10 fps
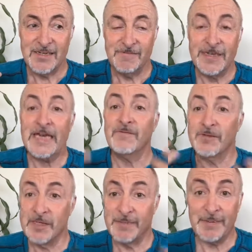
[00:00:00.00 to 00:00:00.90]

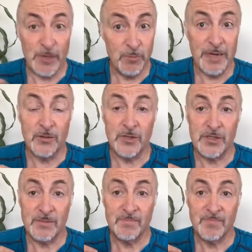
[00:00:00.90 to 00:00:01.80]
forgetfulness about my own
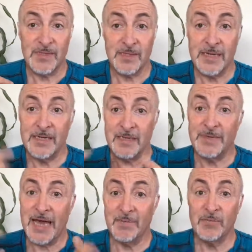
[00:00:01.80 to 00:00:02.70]
boundaries. Then
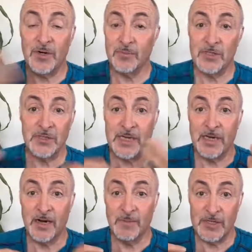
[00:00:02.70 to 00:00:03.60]
something happened where I wasn't taking
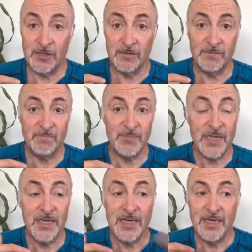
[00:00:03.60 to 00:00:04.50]
care of myself.
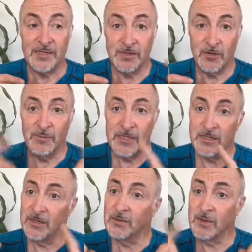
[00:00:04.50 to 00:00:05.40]
So no means
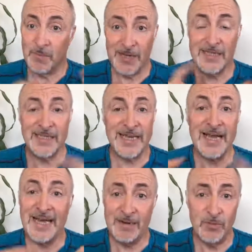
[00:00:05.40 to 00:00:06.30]
no applies to
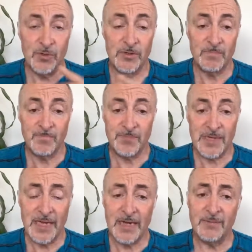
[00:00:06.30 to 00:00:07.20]
that and more.
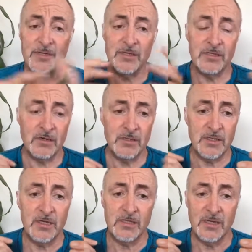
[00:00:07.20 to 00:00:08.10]
And I'm using this
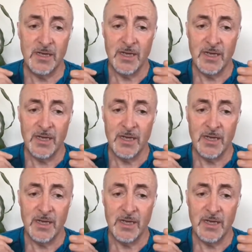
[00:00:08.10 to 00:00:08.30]
context,